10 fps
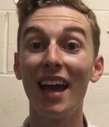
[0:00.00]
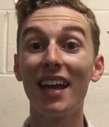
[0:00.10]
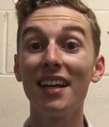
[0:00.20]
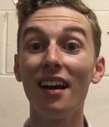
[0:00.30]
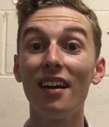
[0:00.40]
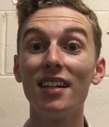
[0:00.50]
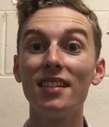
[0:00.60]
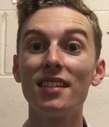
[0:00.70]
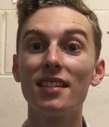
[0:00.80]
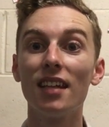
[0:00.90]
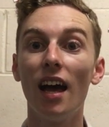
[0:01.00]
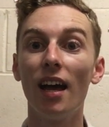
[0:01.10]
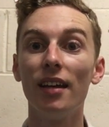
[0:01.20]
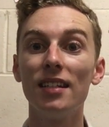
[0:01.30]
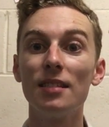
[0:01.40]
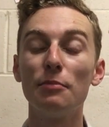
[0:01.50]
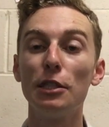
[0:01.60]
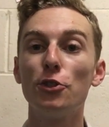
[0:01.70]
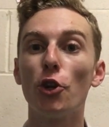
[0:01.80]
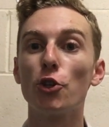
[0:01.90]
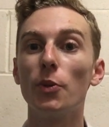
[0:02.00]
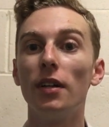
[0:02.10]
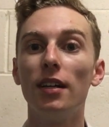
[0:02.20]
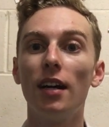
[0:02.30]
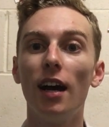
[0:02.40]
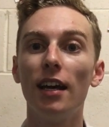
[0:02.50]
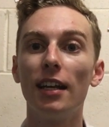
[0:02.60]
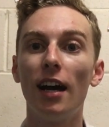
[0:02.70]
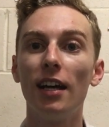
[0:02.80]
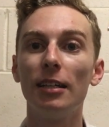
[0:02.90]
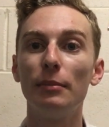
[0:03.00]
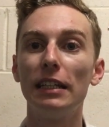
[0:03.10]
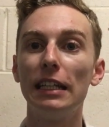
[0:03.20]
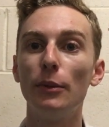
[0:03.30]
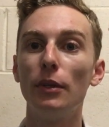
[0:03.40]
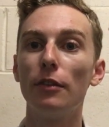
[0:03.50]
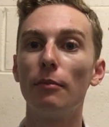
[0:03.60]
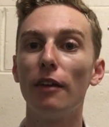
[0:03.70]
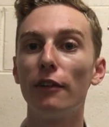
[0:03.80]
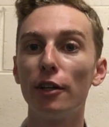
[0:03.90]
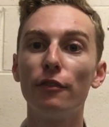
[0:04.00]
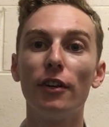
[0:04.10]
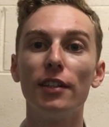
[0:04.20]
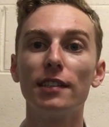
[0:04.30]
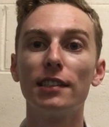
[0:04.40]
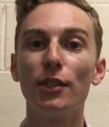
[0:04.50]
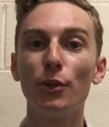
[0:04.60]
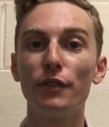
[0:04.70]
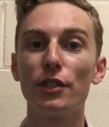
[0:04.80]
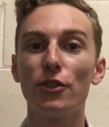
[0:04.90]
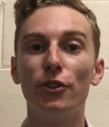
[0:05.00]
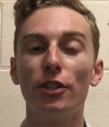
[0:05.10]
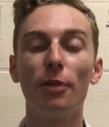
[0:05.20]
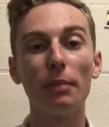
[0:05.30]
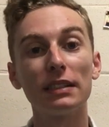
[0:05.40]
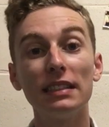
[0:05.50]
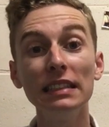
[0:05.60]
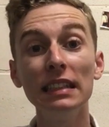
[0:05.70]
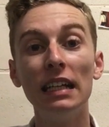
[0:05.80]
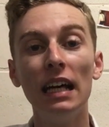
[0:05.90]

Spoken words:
Hey guys, it's me Joshua and I'm here with my very first Louis Vuitton unboxing,